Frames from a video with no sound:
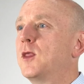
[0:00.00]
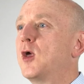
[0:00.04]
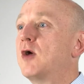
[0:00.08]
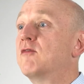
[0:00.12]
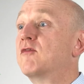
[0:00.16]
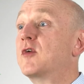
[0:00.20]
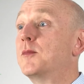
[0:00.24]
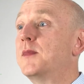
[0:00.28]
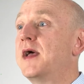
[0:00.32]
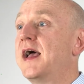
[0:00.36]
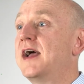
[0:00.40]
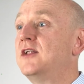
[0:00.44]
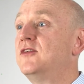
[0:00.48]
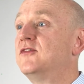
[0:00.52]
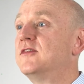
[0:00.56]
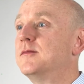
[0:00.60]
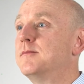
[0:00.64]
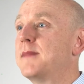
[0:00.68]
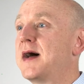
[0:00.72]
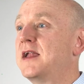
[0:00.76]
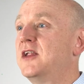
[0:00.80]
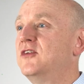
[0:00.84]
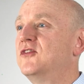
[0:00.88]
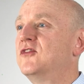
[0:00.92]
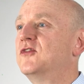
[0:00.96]
From a heads and
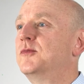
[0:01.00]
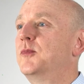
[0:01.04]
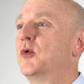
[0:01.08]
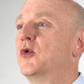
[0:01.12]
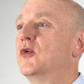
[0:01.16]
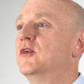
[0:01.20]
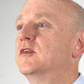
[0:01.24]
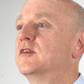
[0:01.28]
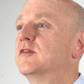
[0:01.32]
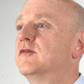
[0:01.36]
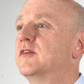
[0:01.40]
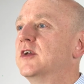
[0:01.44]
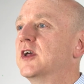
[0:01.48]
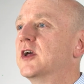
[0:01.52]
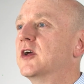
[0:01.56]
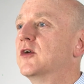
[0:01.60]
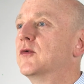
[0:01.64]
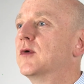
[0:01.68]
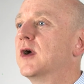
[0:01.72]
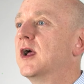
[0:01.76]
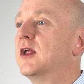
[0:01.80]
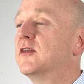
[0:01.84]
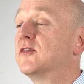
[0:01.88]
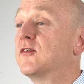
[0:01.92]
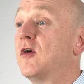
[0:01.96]
managers point of
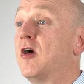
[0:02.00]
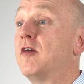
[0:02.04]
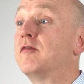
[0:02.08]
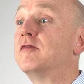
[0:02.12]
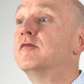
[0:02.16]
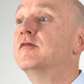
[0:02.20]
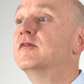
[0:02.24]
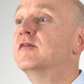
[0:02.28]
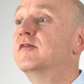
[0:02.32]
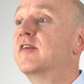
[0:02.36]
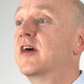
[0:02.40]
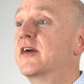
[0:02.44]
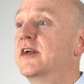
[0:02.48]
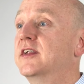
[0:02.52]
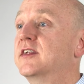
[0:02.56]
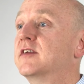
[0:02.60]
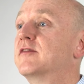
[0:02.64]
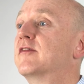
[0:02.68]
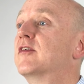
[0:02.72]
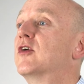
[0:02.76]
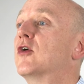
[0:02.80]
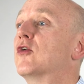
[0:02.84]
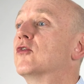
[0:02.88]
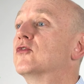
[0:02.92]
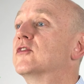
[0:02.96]
view, it's often very
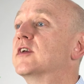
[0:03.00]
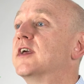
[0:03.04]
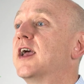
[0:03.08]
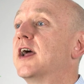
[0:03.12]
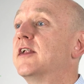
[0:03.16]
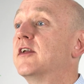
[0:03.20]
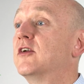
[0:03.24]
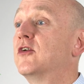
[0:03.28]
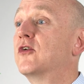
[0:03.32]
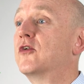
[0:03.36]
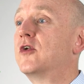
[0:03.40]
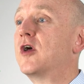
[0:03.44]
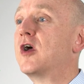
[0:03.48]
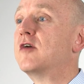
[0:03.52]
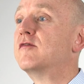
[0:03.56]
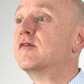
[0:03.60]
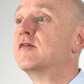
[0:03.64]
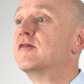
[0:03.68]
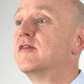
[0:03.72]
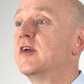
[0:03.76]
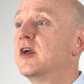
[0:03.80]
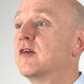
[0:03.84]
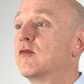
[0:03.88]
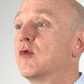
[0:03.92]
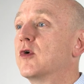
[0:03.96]
difficult to get a good
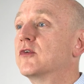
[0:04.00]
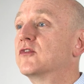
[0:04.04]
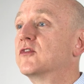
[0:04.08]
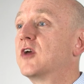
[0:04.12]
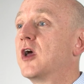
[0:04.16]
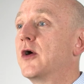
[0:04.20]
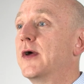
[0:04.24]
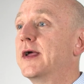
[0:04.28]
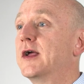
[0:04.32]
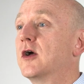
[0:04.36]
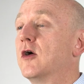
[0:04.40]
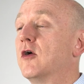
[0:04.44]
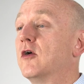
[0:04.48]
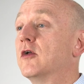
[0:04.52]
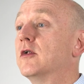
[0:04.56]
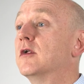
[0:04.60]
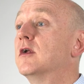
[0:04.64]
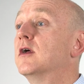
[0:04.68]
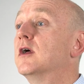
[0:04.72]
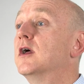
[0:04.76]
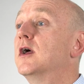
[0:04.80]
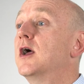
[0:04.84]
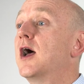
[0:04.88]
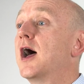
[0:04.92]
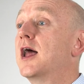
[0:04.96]
overview of what's going on
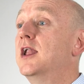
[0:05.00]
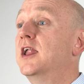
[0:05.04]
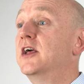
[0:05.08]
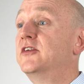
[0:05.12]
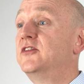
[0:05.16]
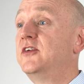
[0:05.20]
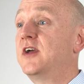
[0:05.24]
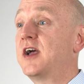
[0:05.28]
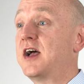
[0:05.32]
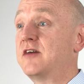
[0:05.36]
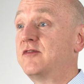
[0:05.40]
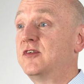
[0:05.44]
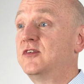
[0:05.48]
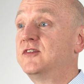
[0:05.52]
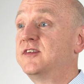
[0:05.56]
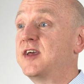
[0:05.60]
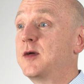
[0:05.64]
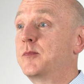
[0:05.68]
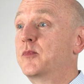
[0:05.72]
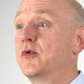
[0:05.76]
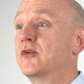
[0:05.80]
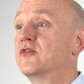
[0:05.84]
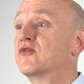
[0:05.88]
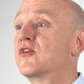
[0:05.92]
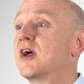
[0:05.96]
unless you have a
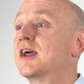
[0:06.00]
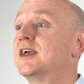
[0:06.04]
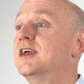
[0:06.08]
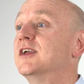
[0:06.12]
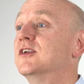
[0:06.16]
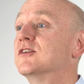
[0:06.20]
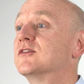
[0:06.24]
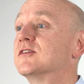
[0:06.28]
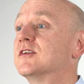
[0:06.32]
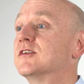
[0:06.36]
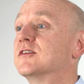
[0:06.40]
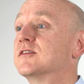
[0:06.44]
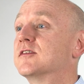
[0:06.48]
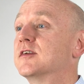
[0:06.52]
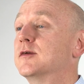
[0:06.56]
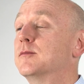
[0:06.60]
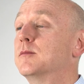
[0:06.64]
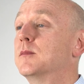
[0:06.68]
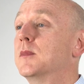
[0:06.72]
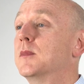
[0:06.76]
separate tracking system.